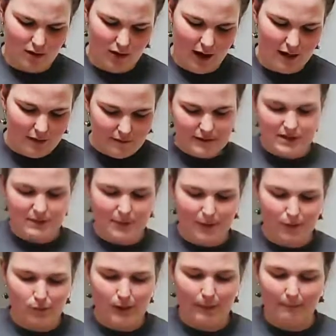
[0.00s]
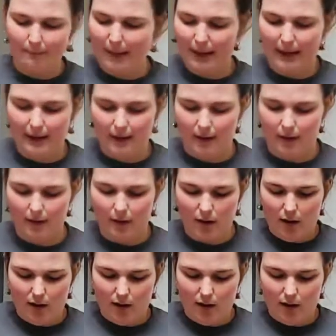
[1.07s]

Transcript: I love the smells when I'm baking.